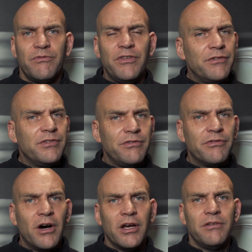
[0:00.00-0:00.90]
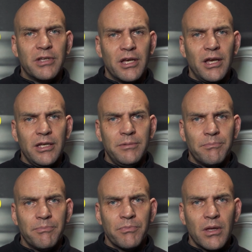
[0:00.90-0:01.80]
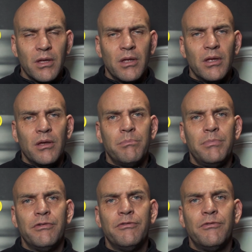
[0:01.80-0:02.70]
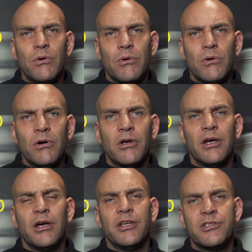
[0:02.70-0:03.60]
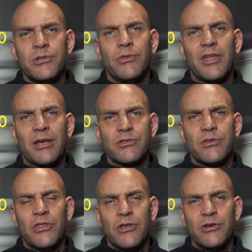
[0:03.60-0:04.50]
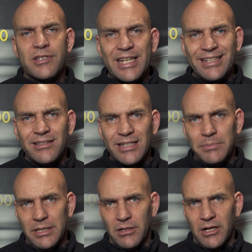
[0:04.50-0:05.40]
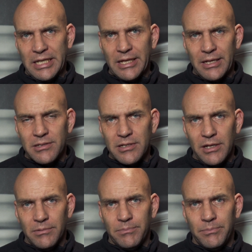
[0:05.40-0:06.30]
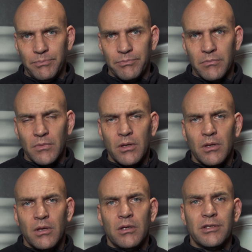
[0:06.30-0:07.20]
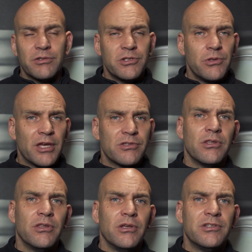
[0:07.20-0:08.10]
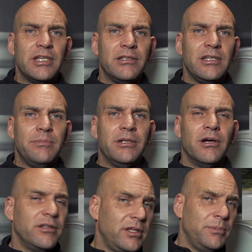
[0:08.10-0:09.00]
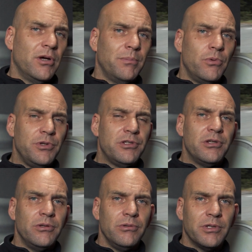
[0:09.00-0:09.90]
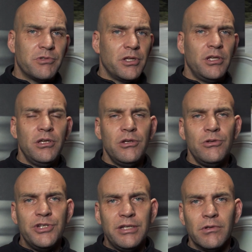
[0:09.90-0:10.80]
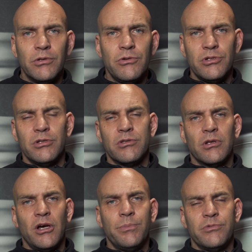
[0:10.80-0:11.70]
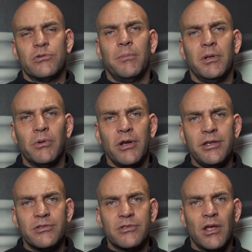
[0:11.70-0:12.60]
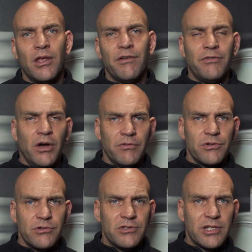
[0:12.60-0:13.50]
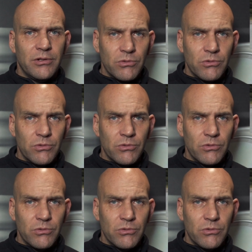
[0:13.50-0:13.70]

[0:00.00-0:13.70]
55k before a 2013 DB9 kicks in. Now 2013 DB9, DB9.2, that was a huge evolution. Carbon ceramic brakes, 510